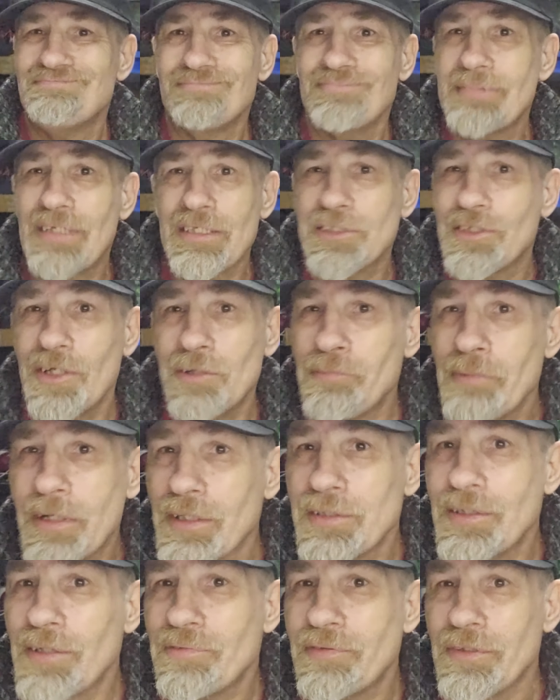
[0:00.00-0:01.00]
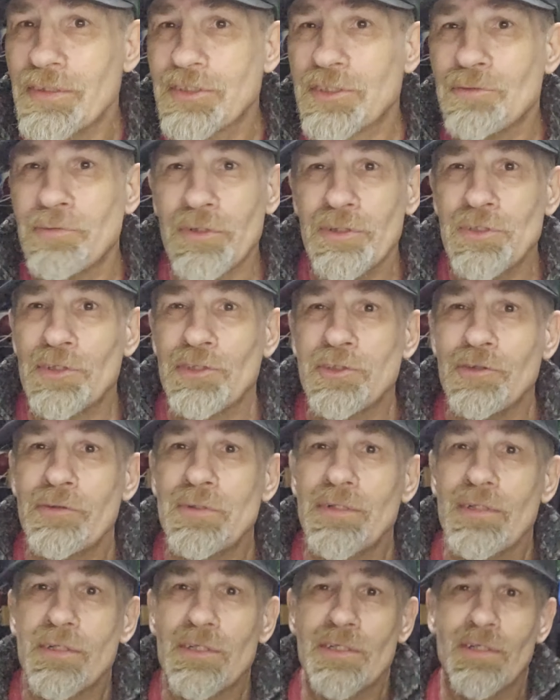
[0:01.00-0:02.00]
that's going to make a difference to what you're
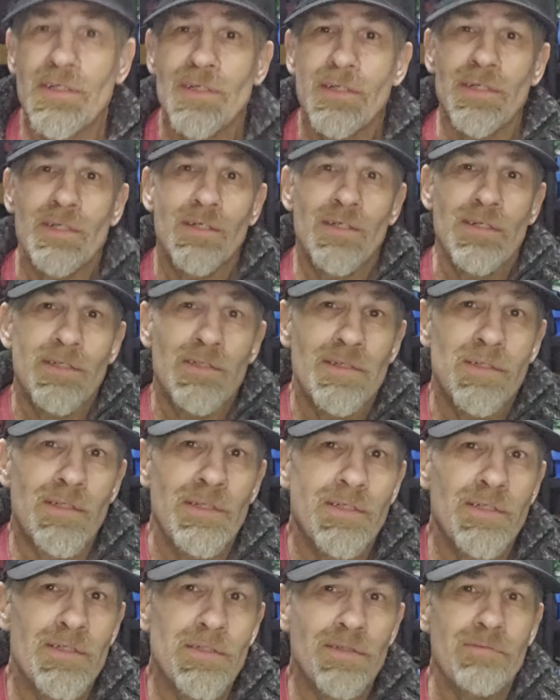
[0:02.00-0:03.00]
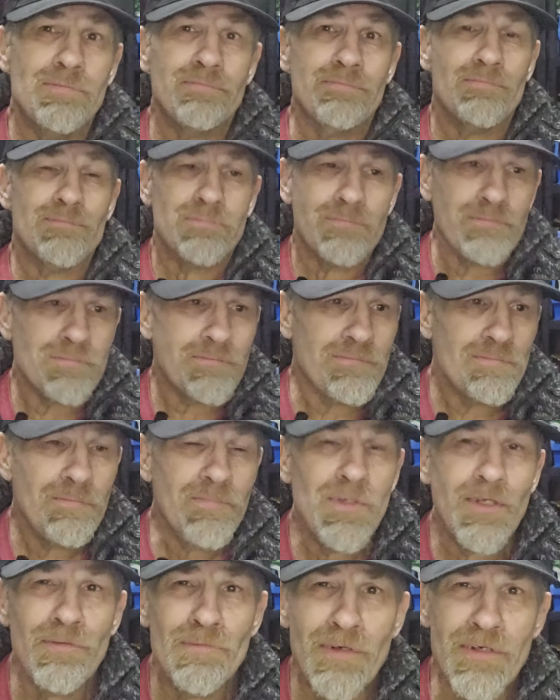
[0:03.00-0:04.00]
doing. You know,
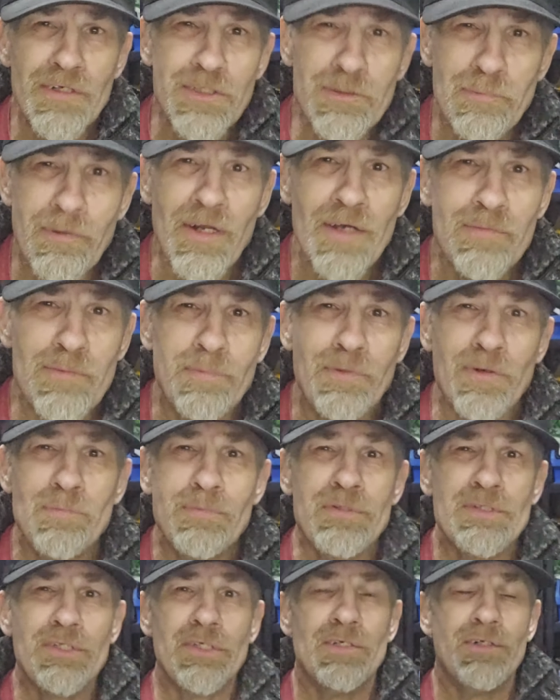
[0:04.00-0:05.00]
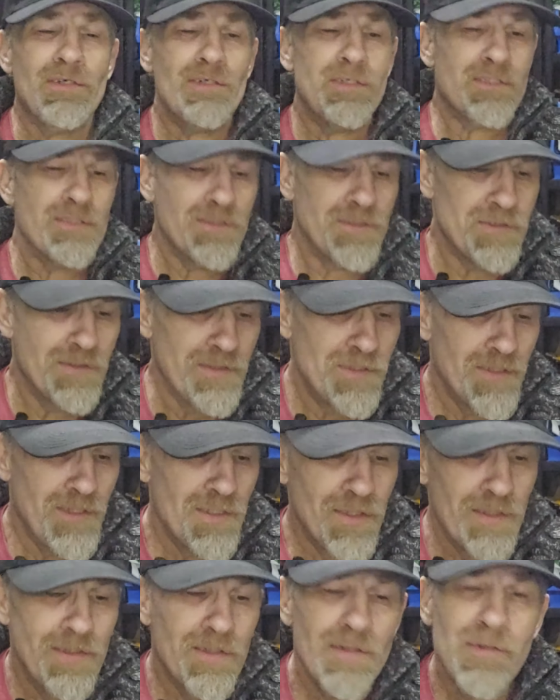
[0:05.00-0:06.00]
whether it's private property or not,
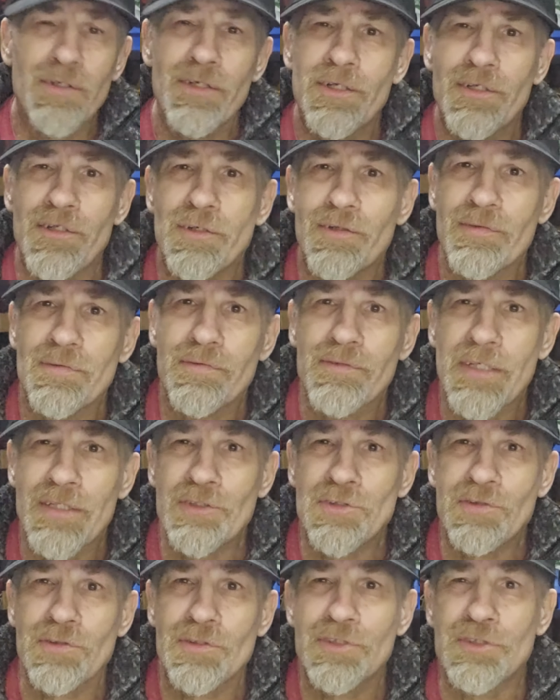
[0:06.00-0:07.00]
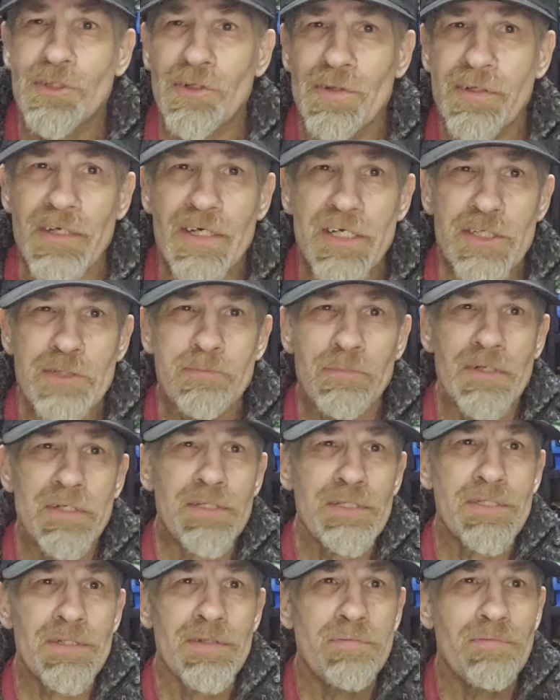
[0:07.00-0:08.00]
you know, they don't control the
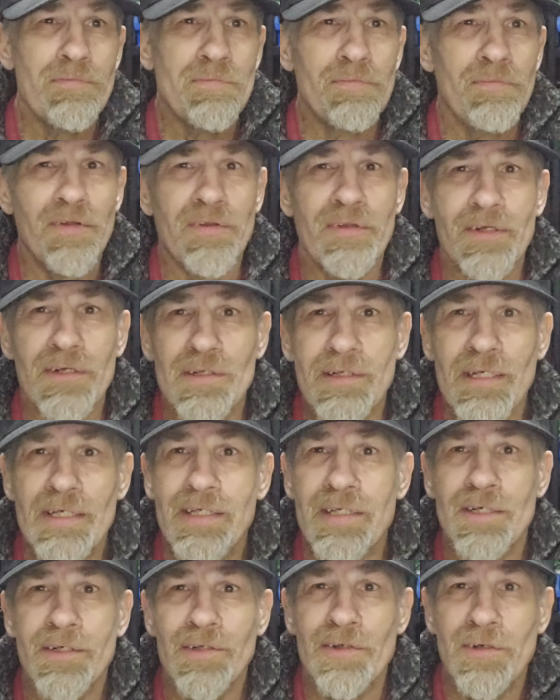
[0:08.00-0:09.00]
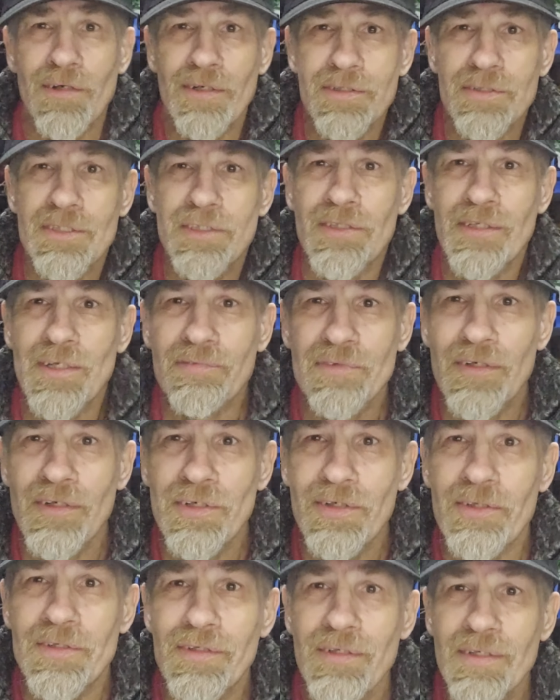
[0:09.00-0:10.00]
airspace. Whether they like it or not, they're going to have to
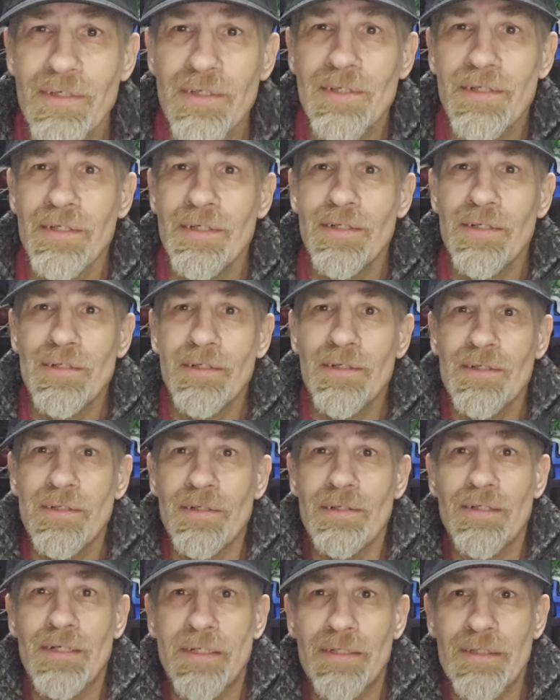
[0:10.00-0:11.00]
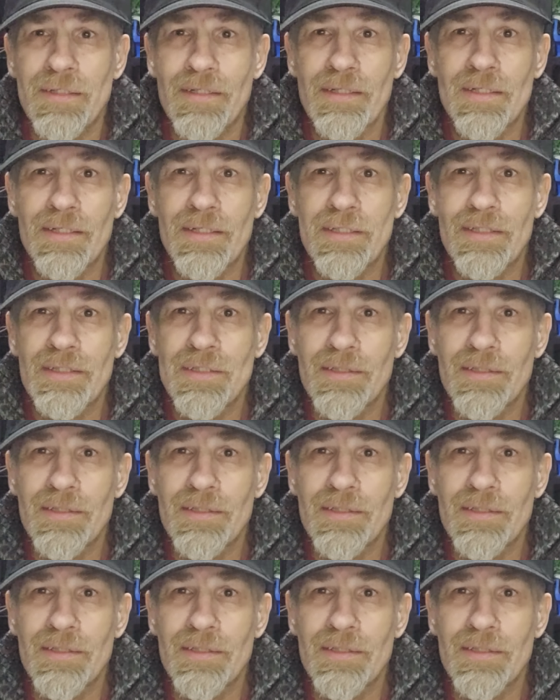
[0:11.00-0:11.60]
learn and